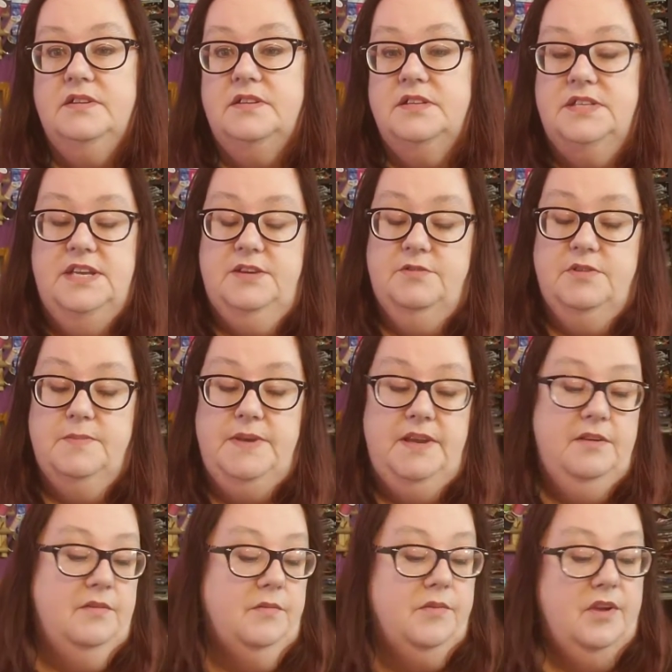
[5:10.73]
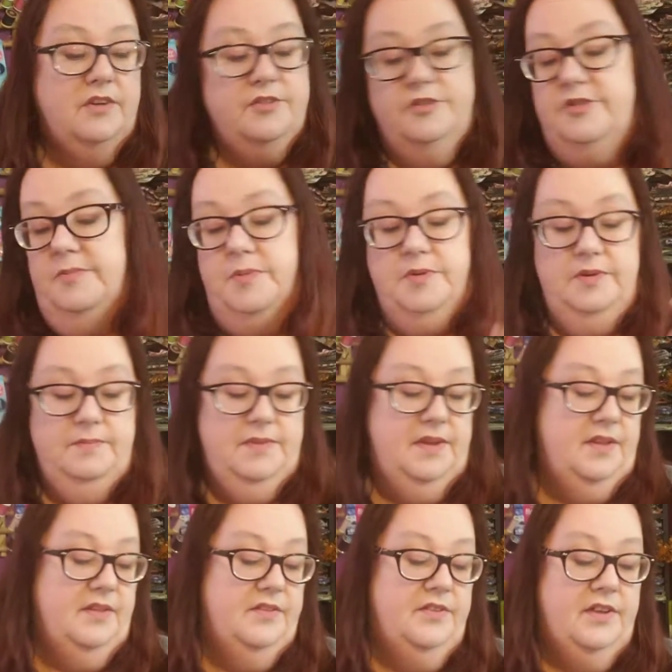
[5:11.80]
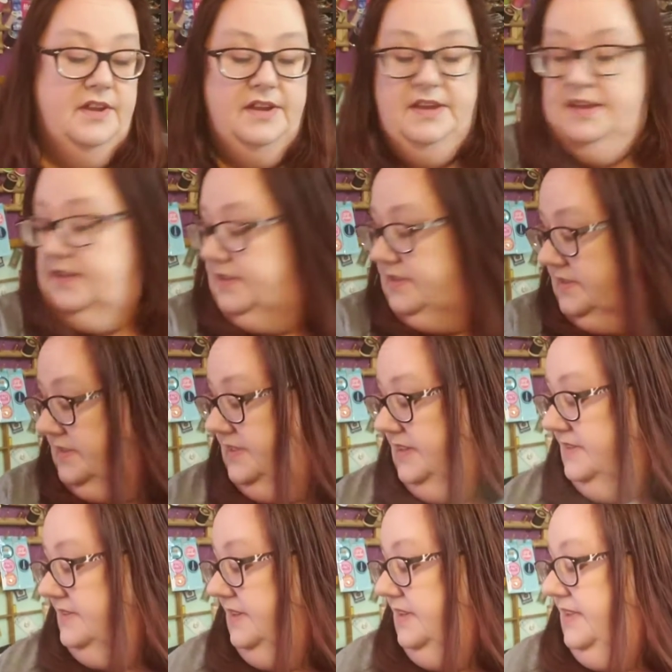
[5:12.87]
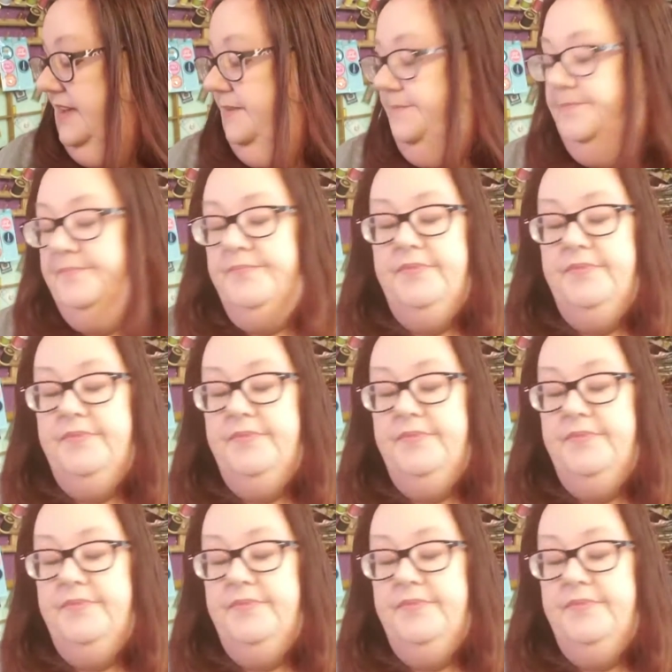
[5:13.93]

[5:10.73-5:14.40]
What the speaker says: to take with me, doctor's appointments, things like that.